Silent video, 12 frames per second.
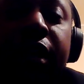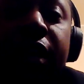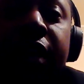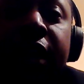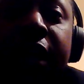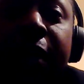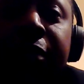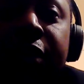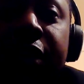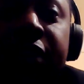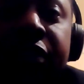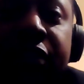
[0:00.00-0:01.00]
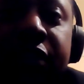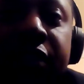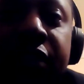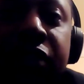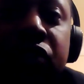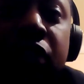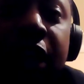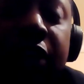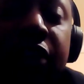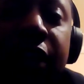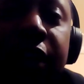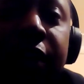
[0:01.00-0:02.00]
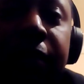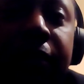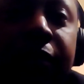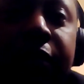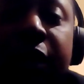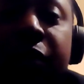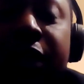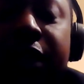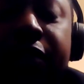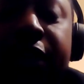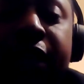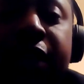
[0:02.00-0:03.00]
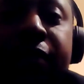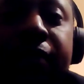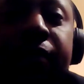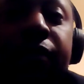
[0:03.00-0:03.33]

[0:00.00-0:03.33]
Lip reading: in the capitalist structure that we're living in,